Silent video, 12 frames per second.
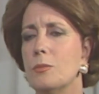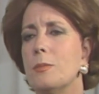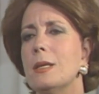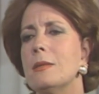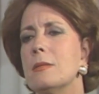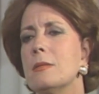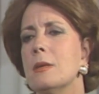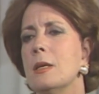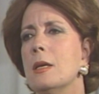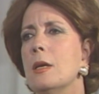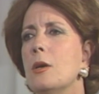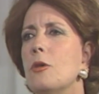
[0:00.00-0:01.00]
But
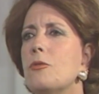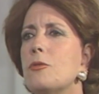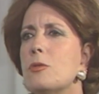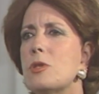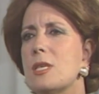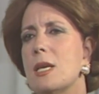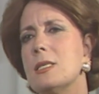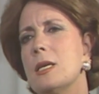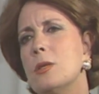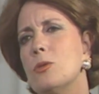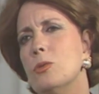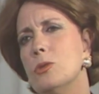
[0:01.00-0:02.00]
of course, as
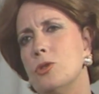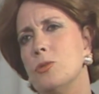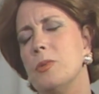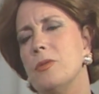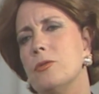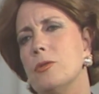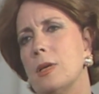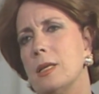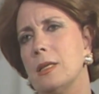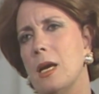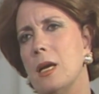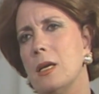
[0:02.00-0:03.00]
I told you before,
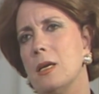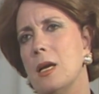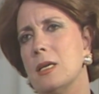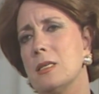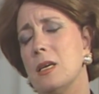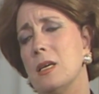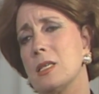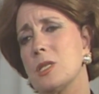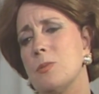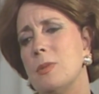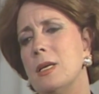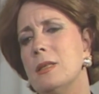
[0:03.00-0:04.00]
and as I
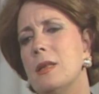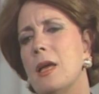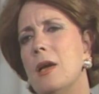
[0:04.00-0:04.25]
explained,